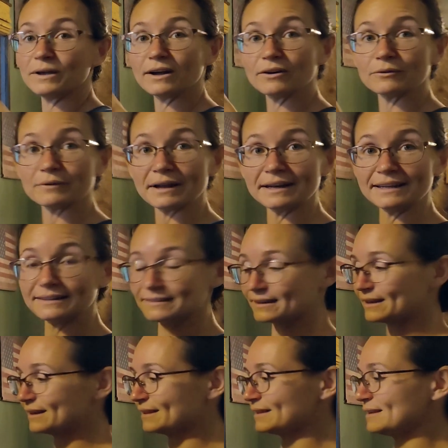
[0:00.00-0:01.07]
we are ready to
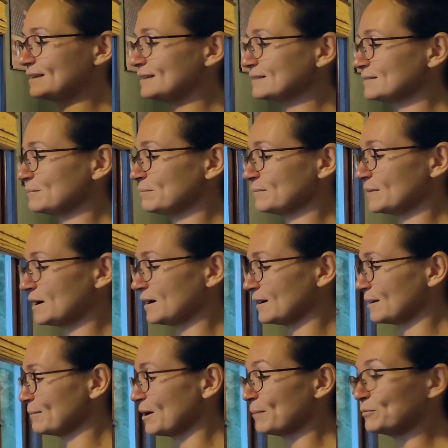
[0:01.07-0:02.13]
get these
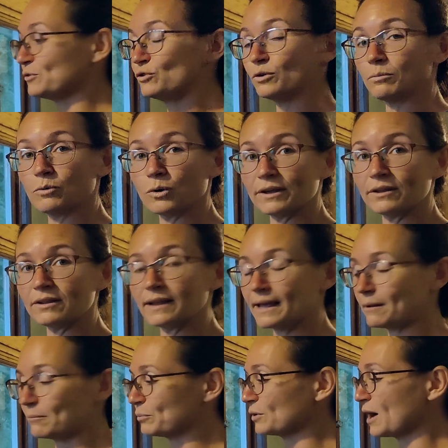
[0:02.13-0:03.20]
up to a boil
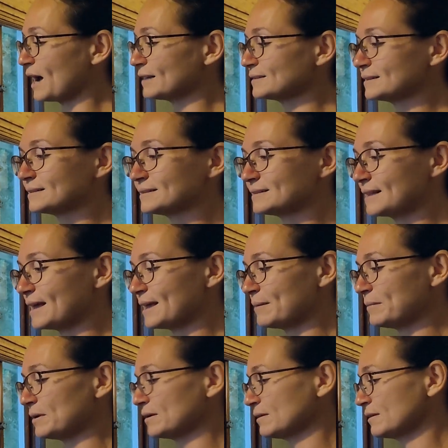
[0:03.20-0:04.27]
and process
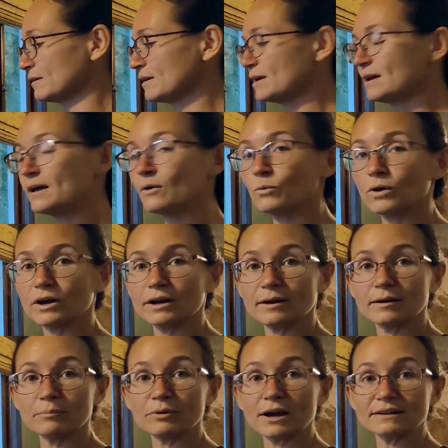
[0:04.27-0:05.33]
them. We're
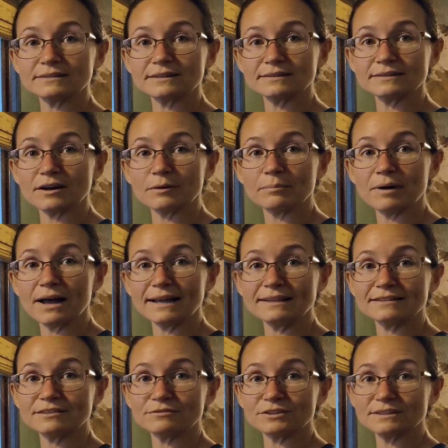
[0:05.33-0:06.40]
going to process our
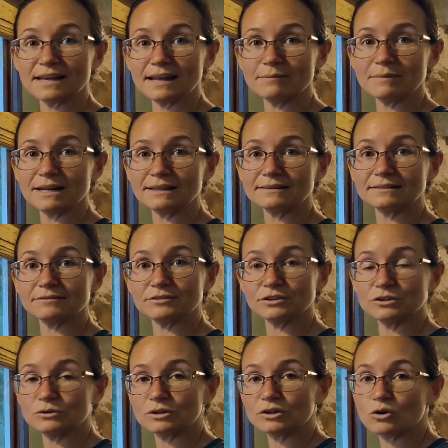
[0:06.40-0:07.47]
pints for 10 minutes. If
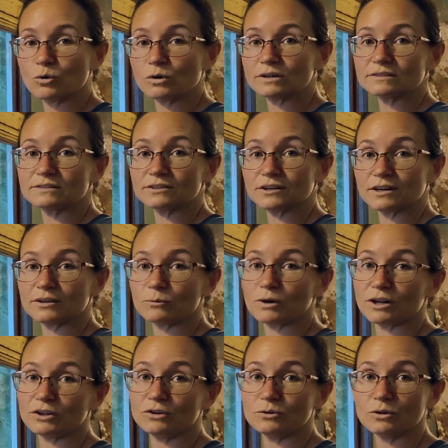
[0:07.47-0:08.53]
you're doing quarts, you're going to
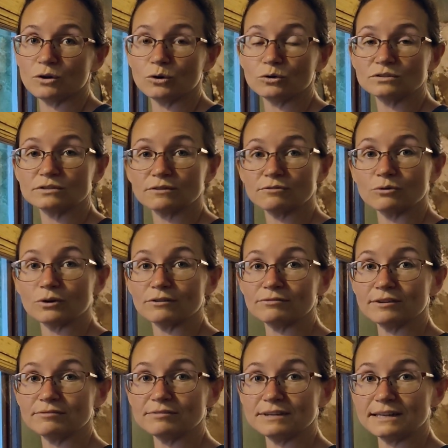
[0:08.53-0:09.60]
want to do those for
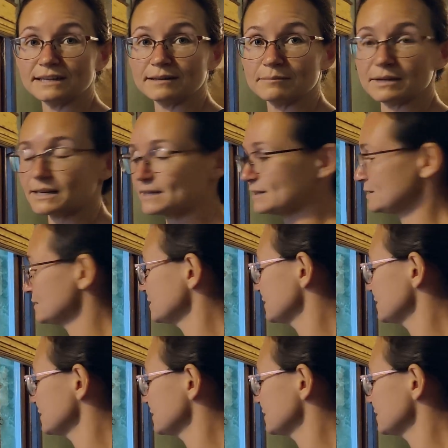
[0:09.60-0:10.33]
15 minutes.